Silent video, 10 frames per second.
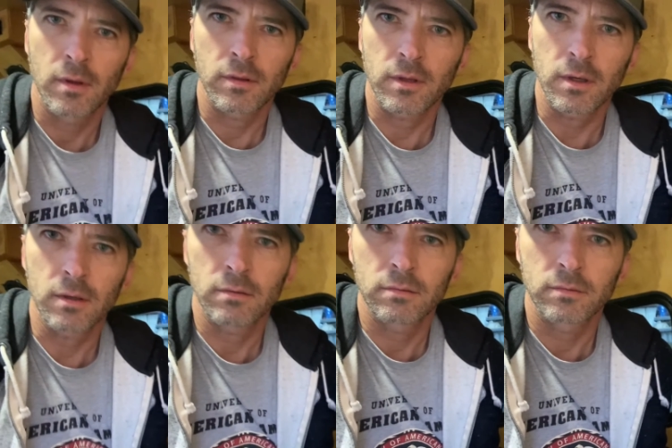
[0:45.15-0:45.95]
the
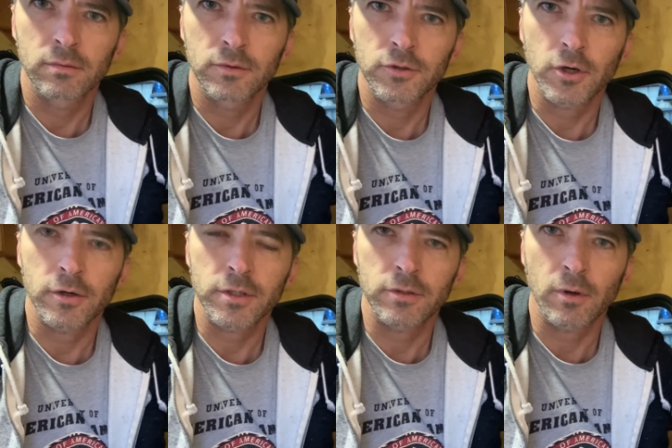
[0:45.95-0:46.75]
charge
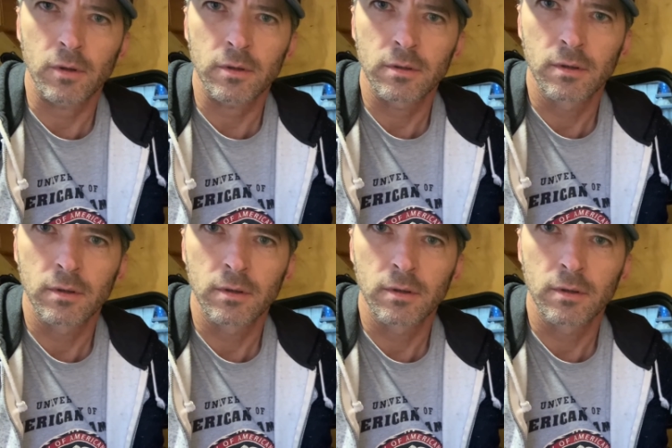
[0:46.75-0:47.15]
controller,